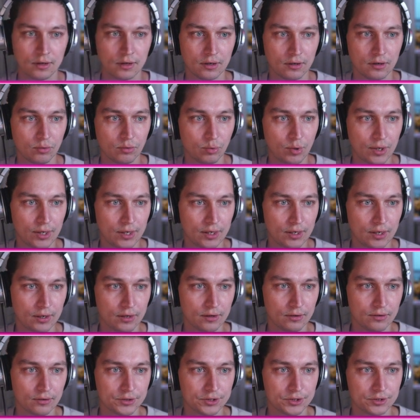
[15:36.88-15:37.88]
we
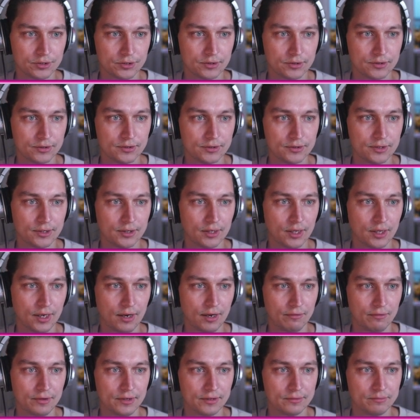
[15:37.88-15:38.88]
still
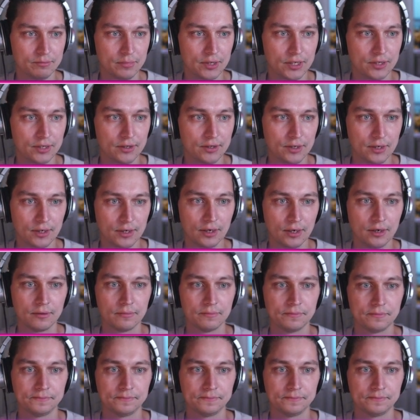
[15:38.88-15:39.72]
have this bit here.